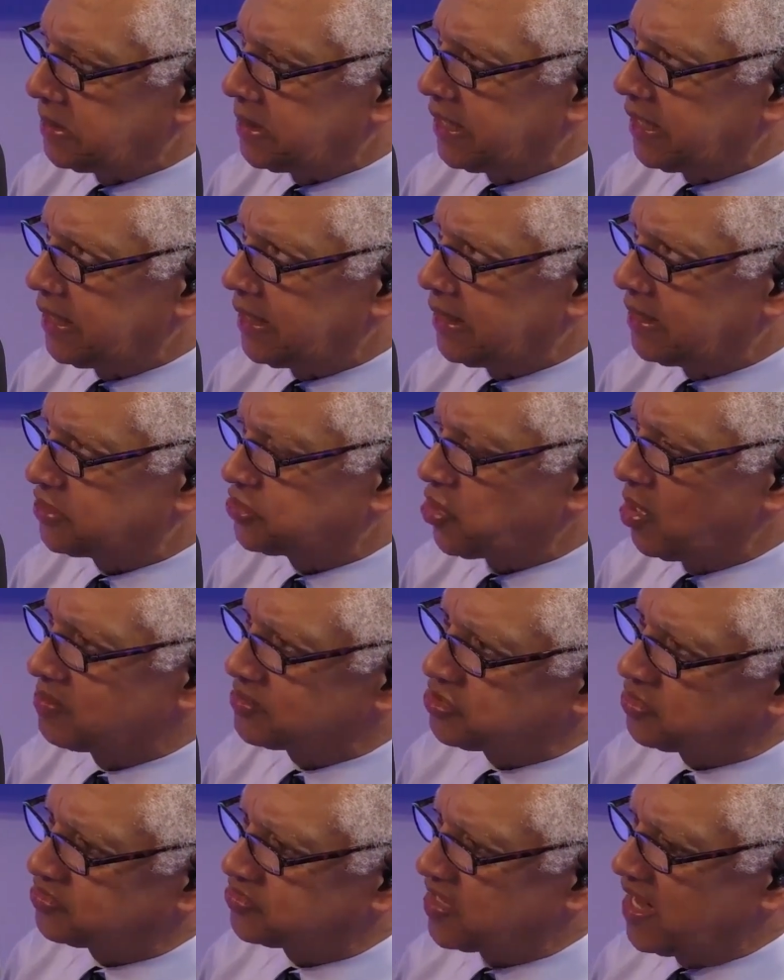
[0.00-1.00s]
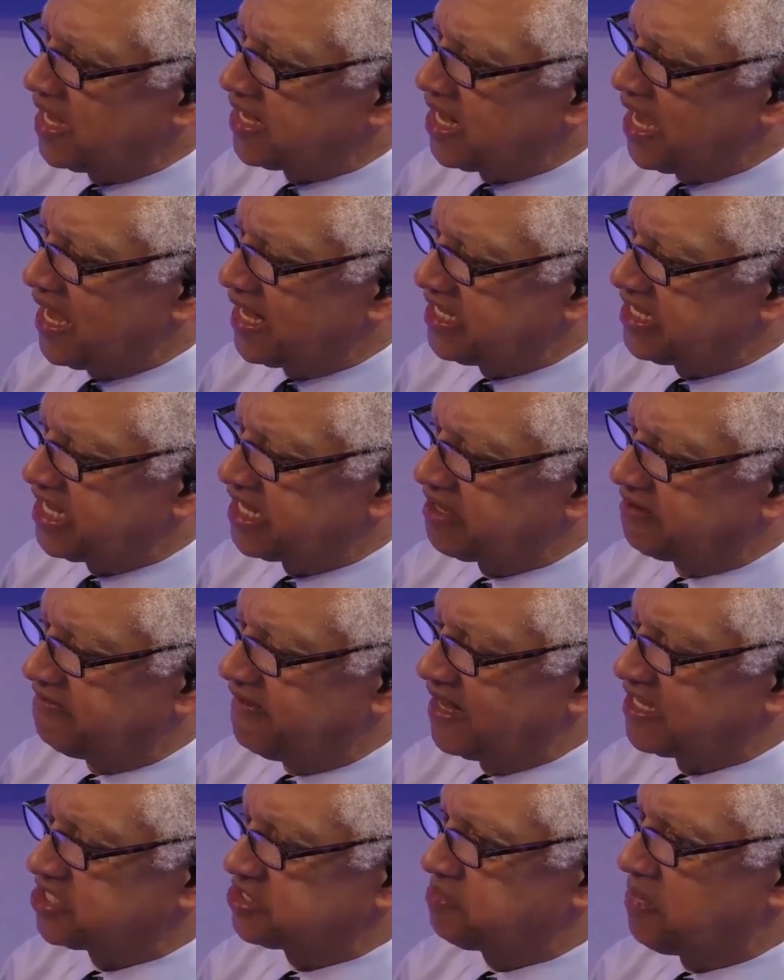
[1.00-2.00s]
in terms of trying to
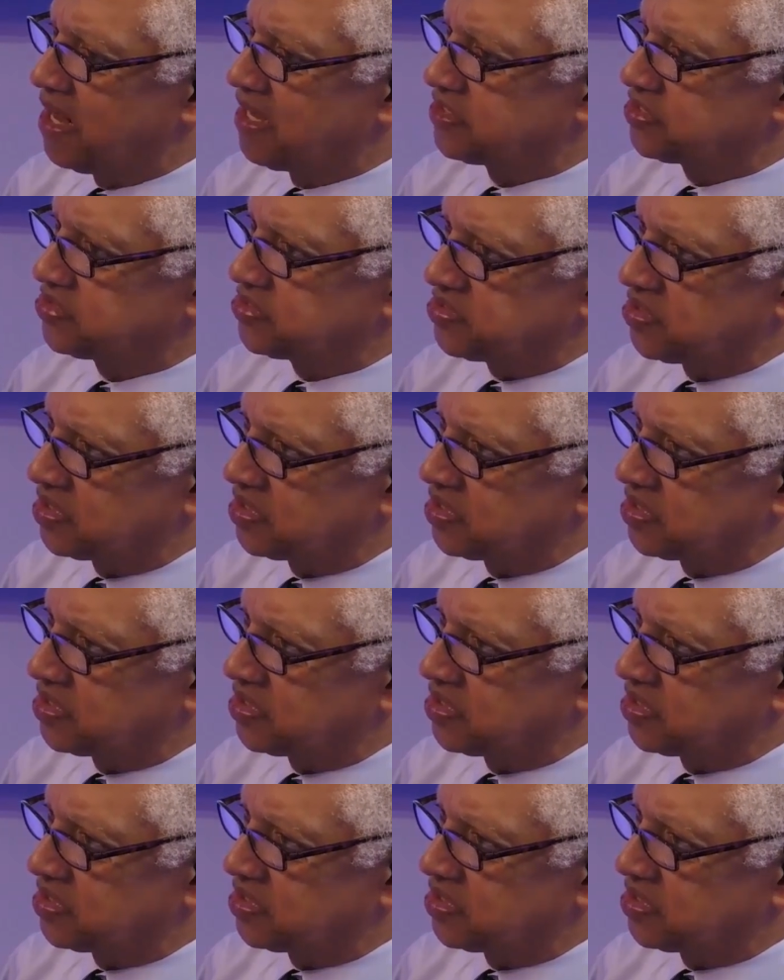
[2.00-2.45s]
identify sponsors